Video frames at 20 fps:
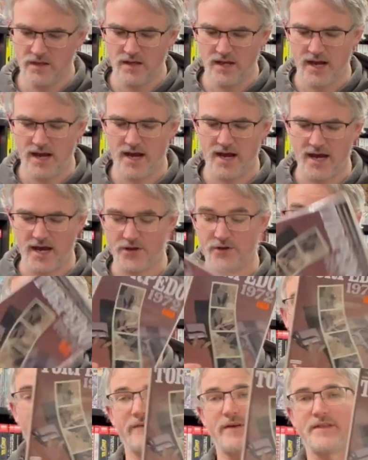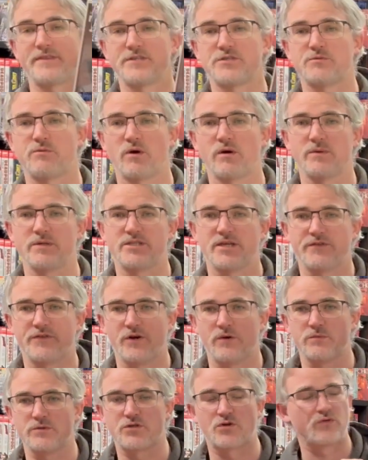Another one I read this morning, which I
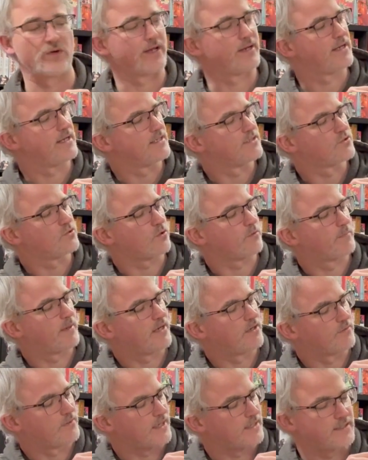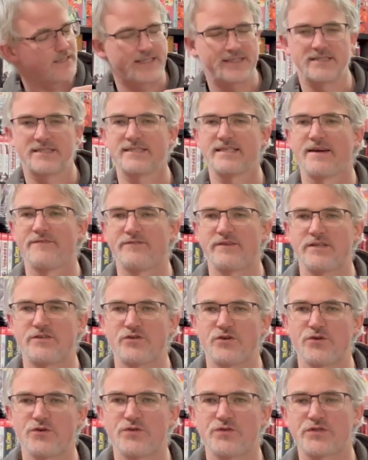thought was great, is Torpedo
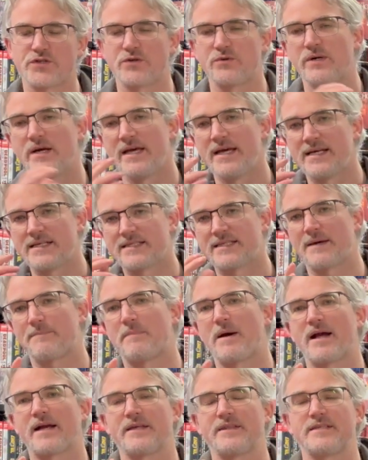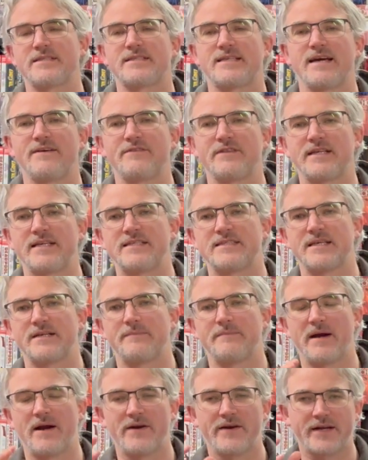1972. So set back in the 70s in
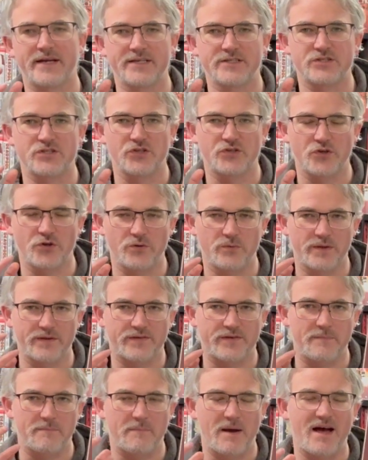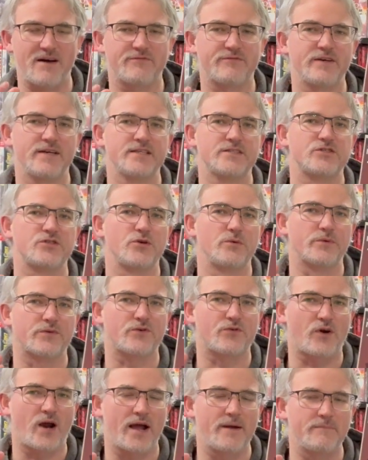America. It's to do with the mafia. It's to do with
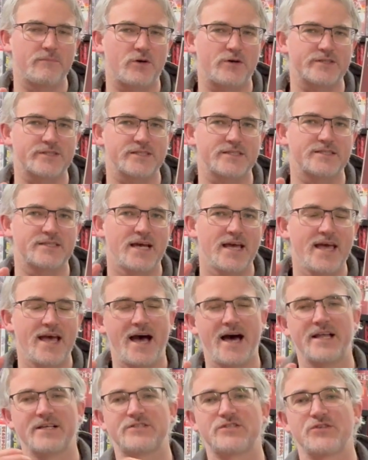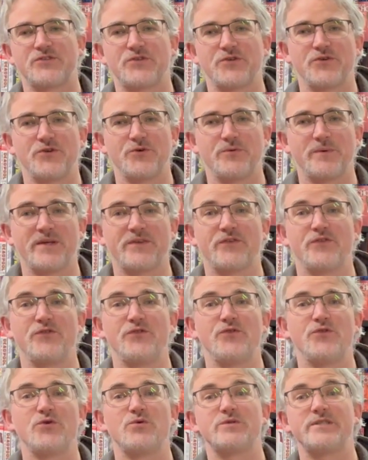crime bosses. And it's to do with
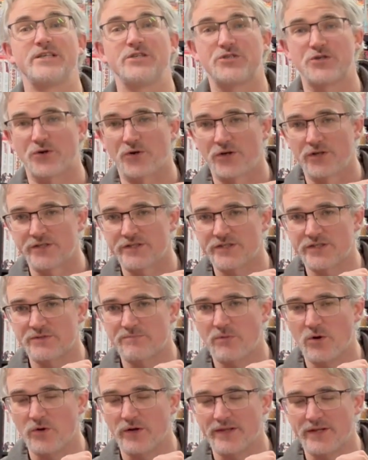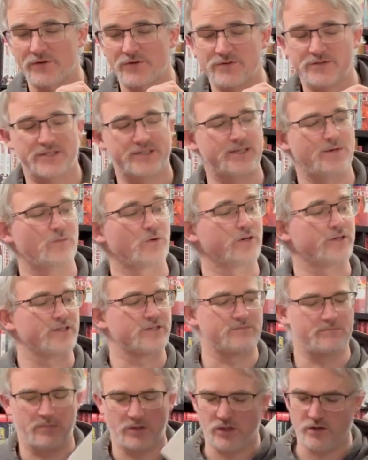nosy journalists poking their noses in where it
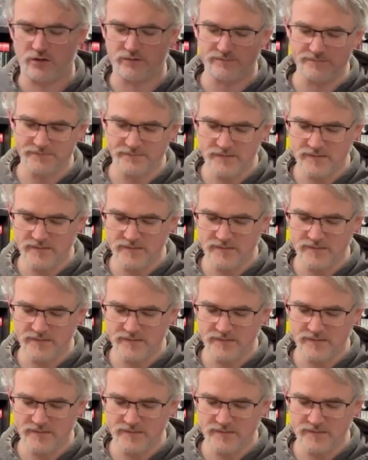doesn't belong.